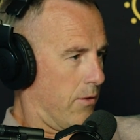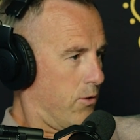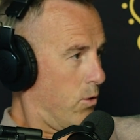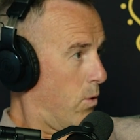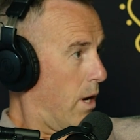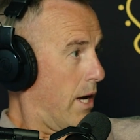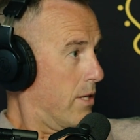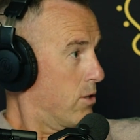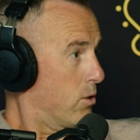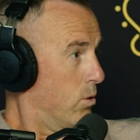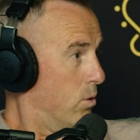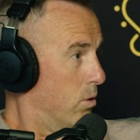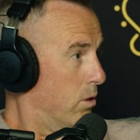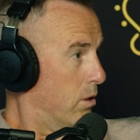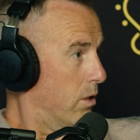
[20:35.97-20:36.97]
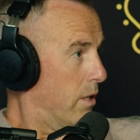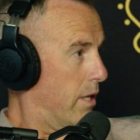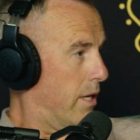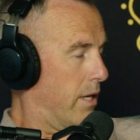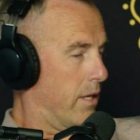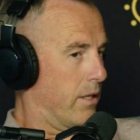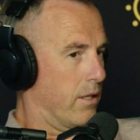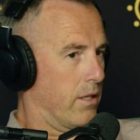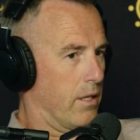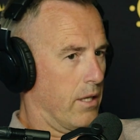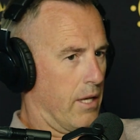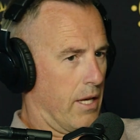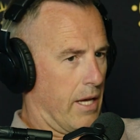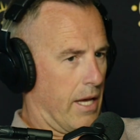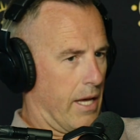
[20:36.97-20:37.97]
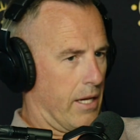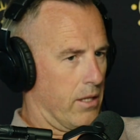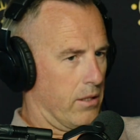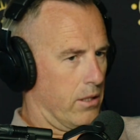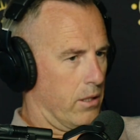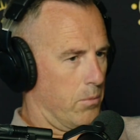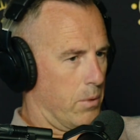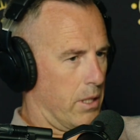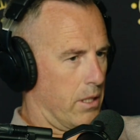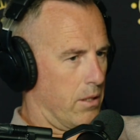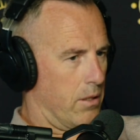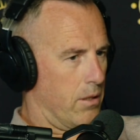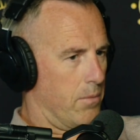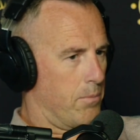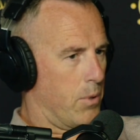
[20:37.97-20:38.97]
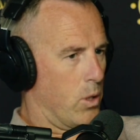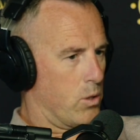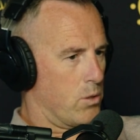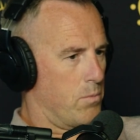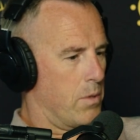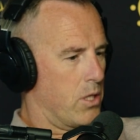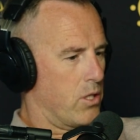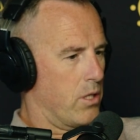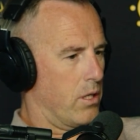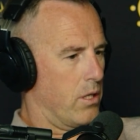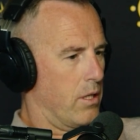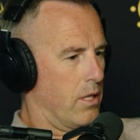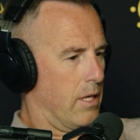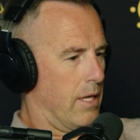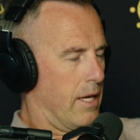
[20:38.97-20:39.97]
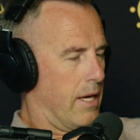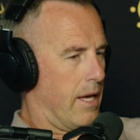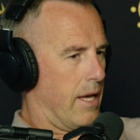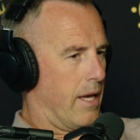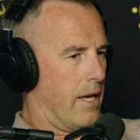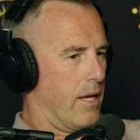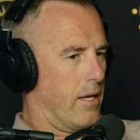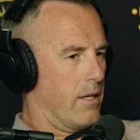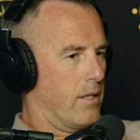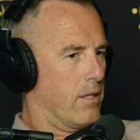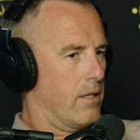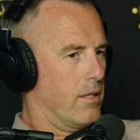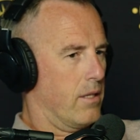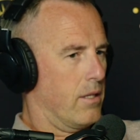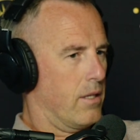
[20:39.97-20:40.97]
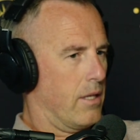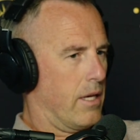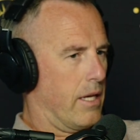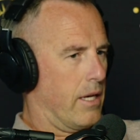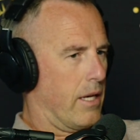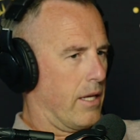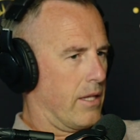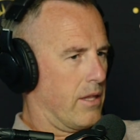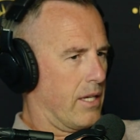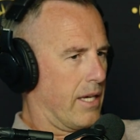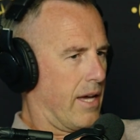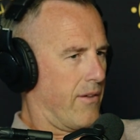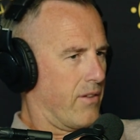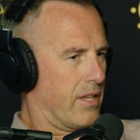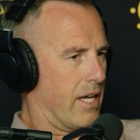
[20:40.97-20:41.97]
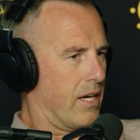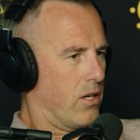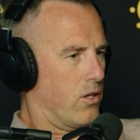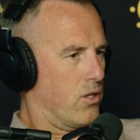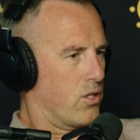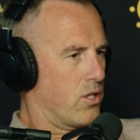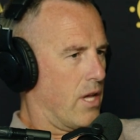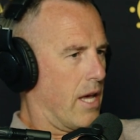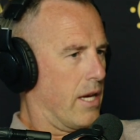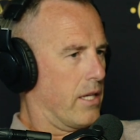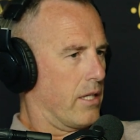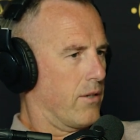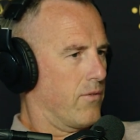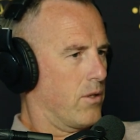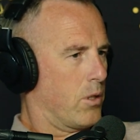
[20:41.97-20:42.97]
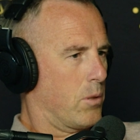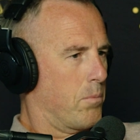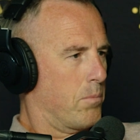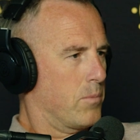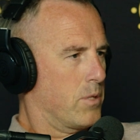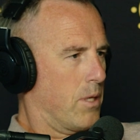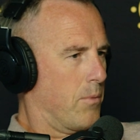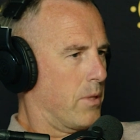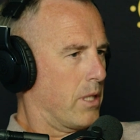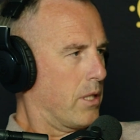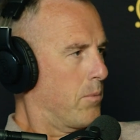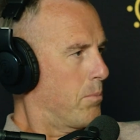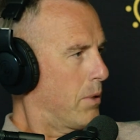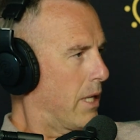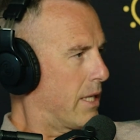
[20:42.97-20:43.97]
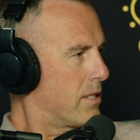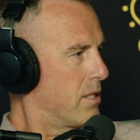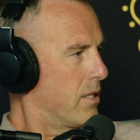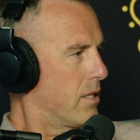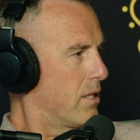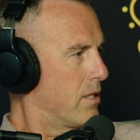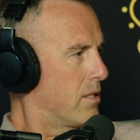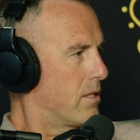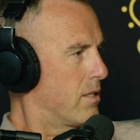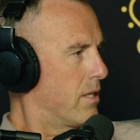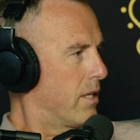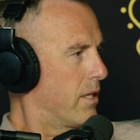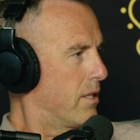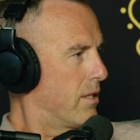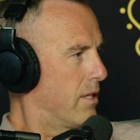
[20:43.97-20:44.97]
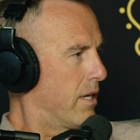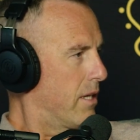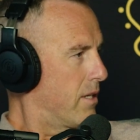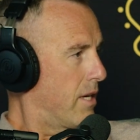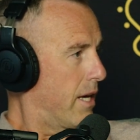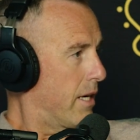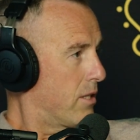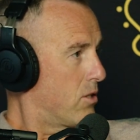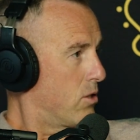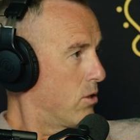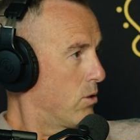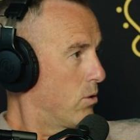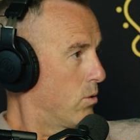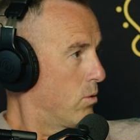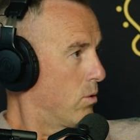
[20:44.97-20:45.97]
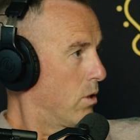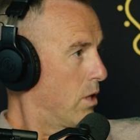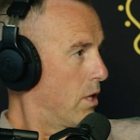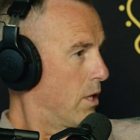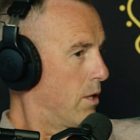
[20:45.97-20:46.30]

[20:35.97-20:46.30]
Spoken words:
through high school and a little bit post mission, and I think having that understanding of some of the complexities that it takes to